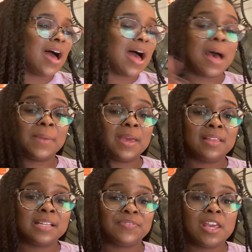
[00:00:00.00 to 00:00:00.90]
In
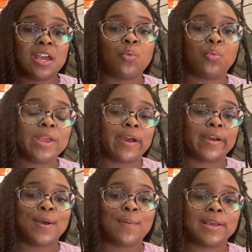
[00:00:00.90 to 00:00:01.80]
this video, we are
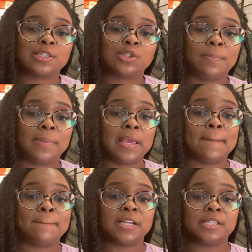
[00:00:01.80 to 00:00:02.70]
going to
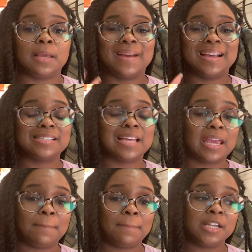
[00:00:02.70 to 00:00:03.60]
be budgeting my
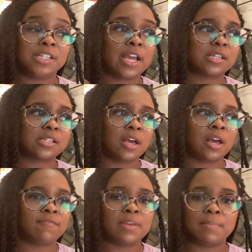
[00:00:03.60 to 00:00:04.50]
second paycheck
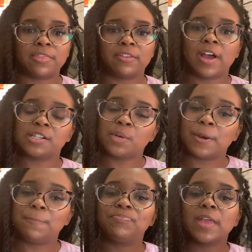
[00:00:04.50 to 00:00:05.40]
of the month of
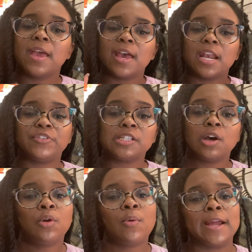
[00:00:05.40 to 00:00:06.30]
October. And if you
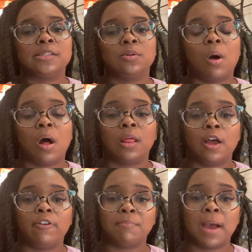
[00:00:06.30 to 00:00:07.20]
don't know, I do all
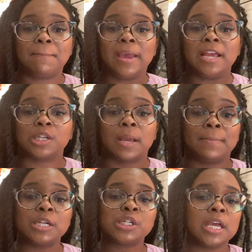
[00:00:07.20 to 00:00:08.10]
of my paycheck
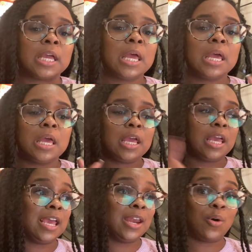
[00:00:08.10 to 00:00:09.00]
budgeting
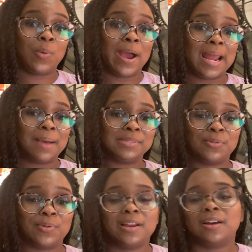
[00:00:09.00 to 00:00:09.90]
in YNAB. So
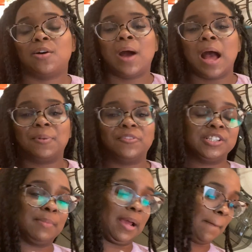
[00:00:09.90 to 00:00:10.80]
we're gonna go hop over
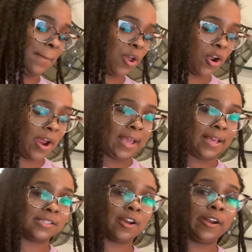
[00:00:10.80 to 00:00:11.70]
to my computer and
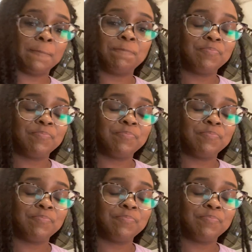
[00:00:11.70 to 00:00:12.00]
get started.